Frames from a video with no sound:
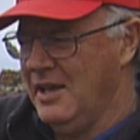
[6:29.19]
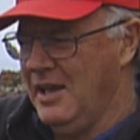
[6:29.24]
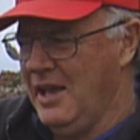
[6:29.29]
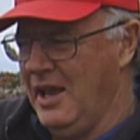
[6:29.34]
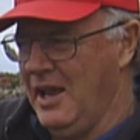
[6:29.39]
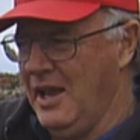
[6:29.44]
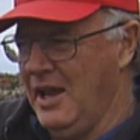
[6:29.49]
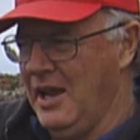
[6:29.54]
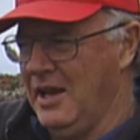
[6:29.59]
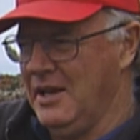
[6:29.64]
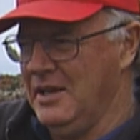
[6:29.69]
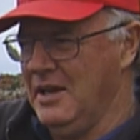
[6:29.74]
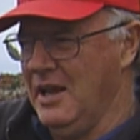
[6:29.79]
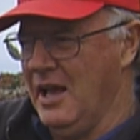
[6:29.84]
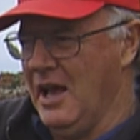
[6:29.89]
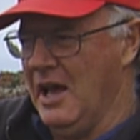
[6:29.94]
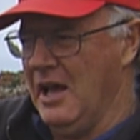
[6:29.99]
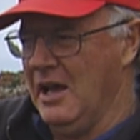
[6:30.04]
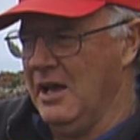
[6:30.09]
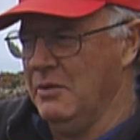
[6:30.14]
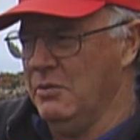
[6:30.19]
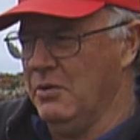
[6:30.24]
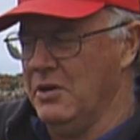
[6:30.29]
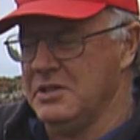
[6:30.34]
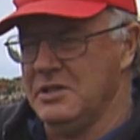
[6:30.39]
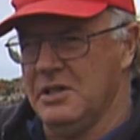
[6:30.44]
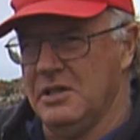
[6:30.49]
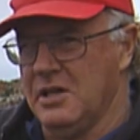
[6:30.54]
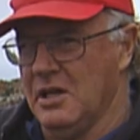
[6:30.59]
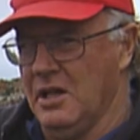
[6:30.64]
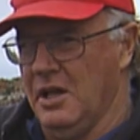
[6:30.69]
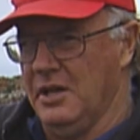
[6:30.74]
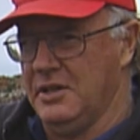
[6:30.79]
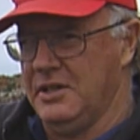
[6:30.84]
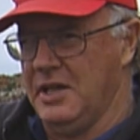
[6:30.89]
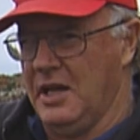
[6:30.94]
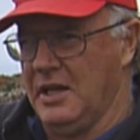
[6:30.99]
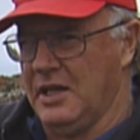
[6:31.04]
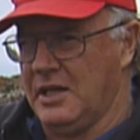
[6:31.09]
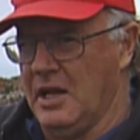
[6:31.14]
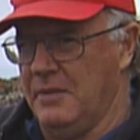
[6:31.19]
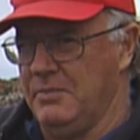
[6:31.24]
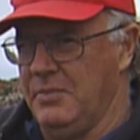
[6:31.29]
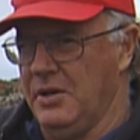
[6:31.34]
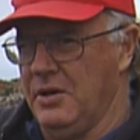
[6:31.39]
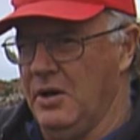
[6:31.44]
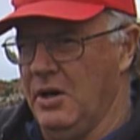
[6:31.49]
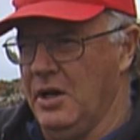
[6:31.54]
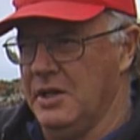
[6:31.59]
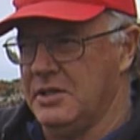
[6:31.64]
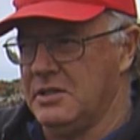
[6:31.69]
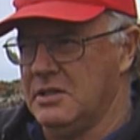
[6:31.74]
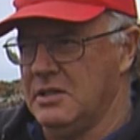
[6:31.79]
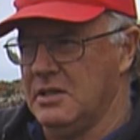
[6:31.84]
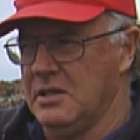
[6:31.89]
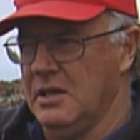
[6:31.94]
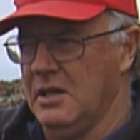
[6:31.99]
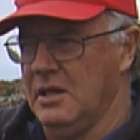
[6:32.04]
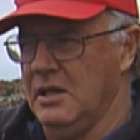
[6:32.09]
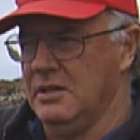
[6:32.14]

And it wasn't until I'd done a couple of nights